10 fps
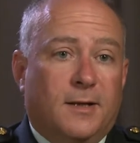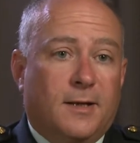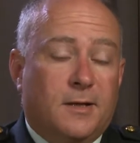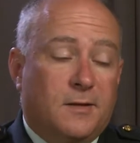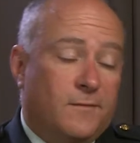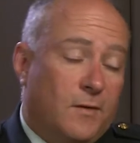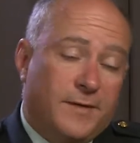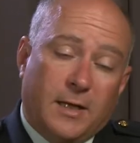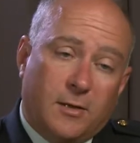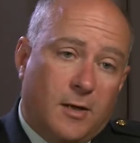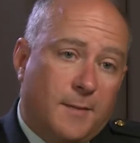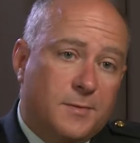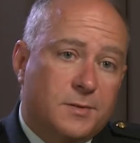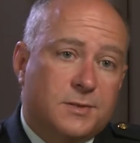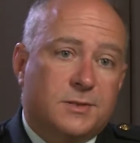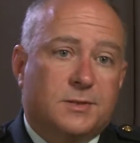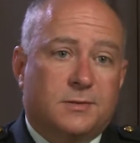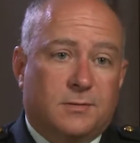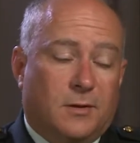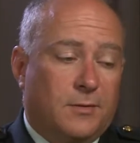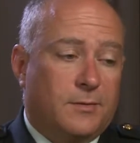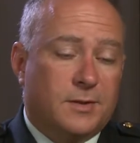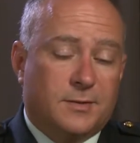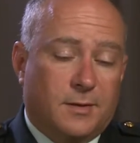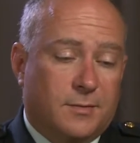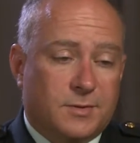and involved helicopters, all the rest of it.